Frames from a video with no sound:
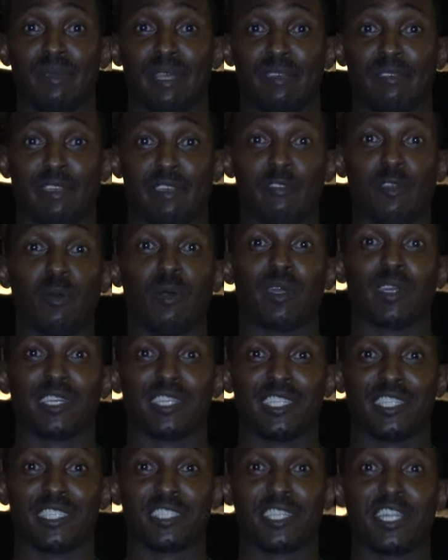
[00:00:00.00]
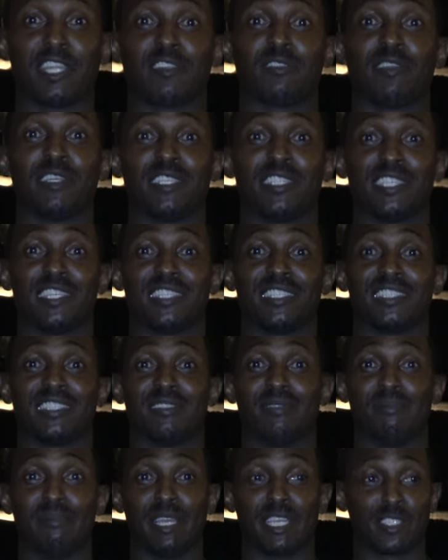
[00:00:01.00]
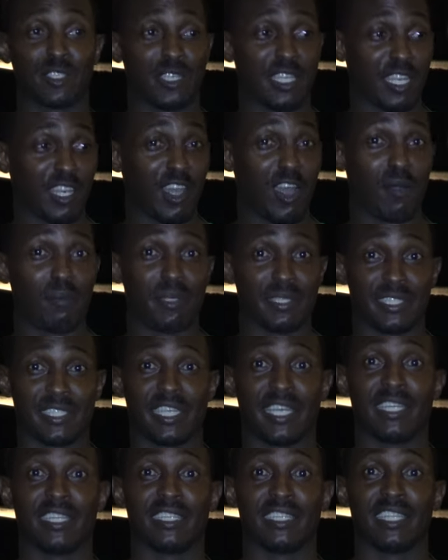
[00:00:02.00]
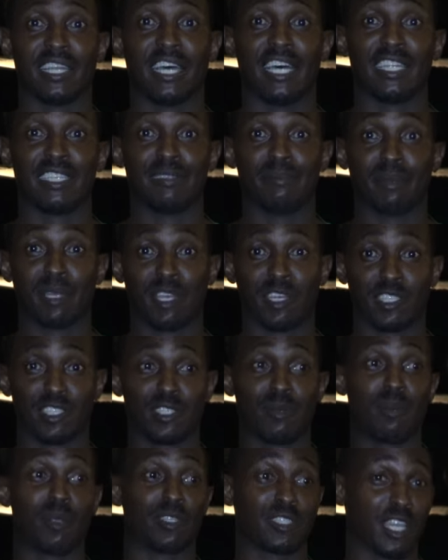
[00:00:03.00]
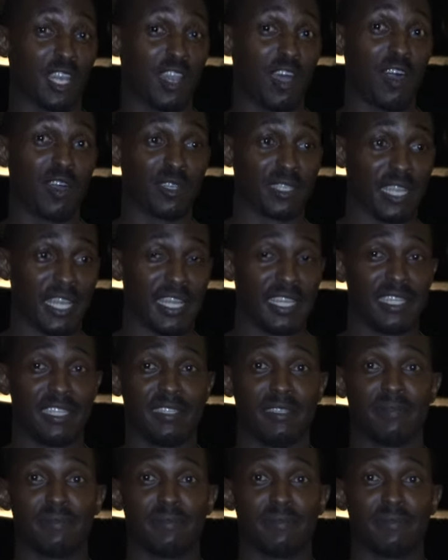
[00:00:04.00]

if everyone could just literally just make sure the alarm is set because tomorrow is a long day.